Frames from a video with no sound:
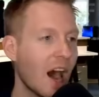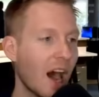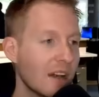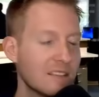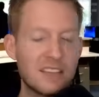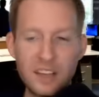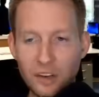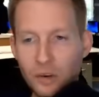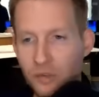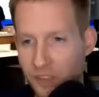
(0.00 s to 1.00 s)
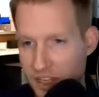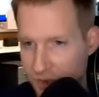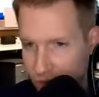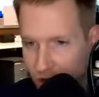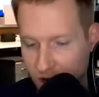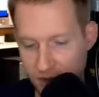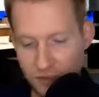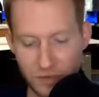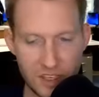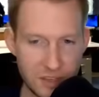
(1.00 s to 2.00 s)
until this run.
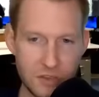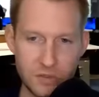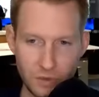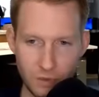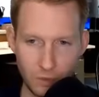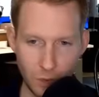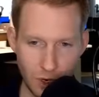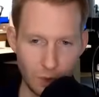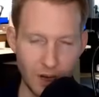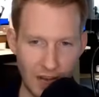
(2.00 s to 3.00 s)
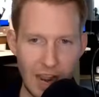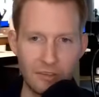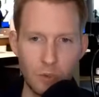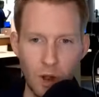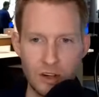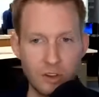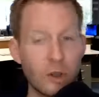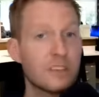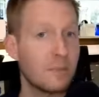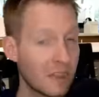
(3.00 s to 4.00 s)
So this is where we're going to have to watch
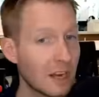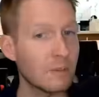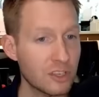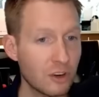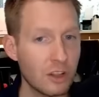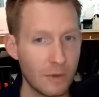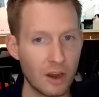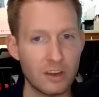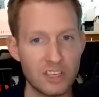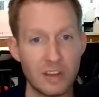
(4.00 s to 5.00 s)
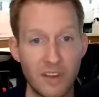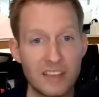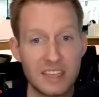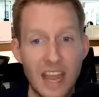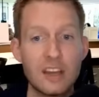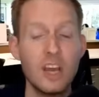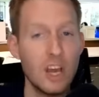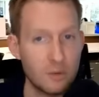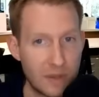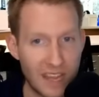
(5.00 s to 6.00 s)
closely. But then I'm going to show you the American GFS again.
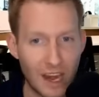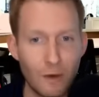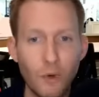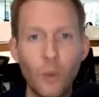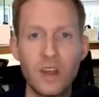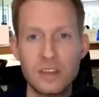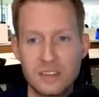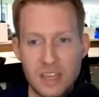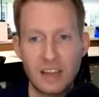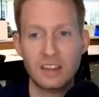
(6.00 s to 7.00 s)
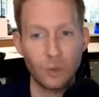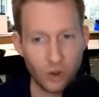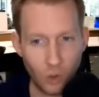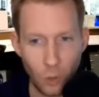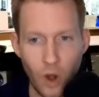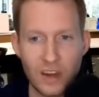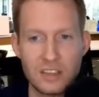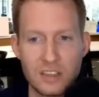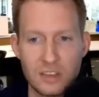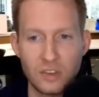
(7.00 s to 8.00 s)
Be careful what you see out there. We're going to watch
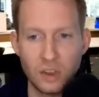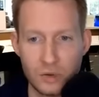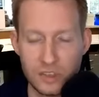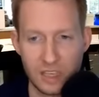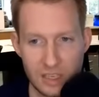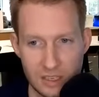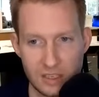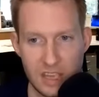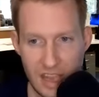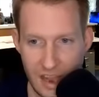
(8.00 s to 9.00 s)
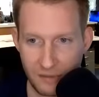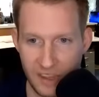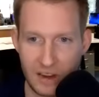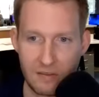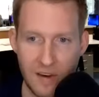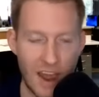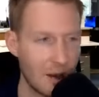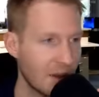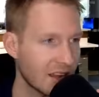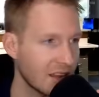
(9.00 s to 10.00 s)
this closely to see if the
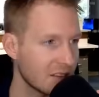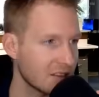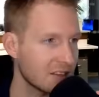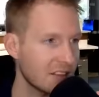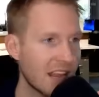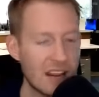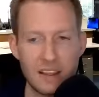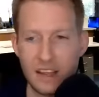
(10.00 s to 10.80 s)
environment can sustain